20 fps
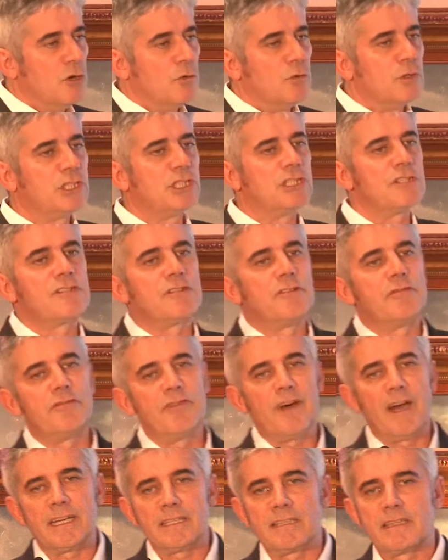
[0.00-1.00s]
which is the
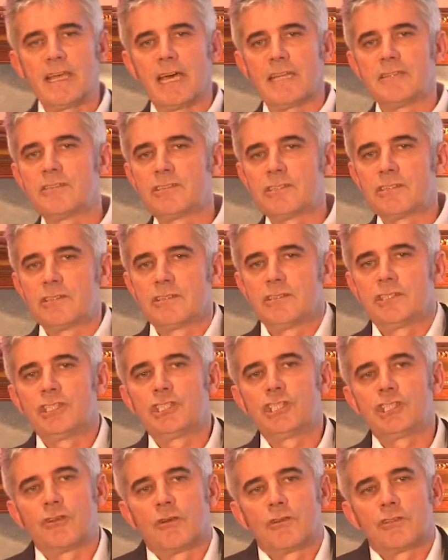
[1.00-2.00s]
fact that
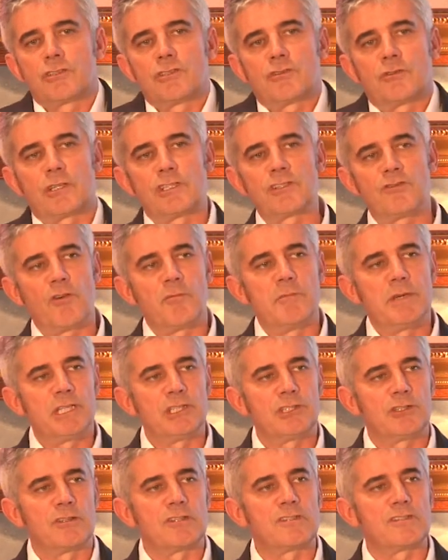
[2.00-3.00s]
digital
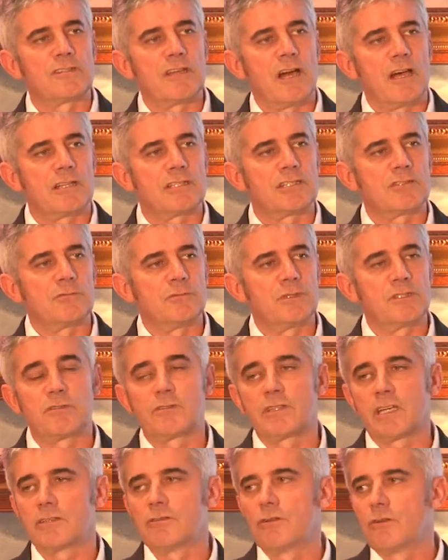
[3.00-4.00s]
transformation starts with a
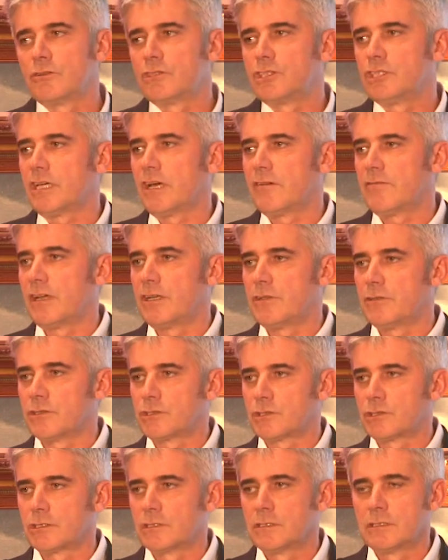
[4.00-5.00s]
technology
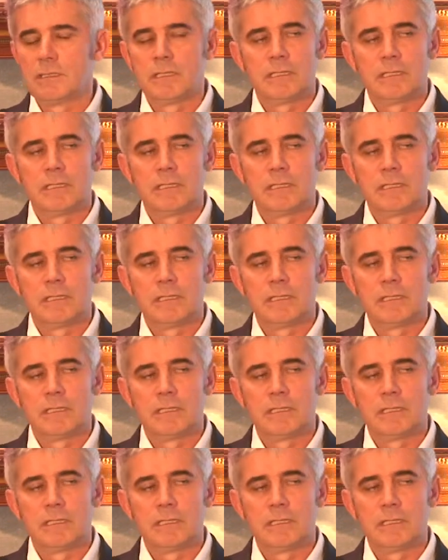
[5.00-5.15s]
avalanche.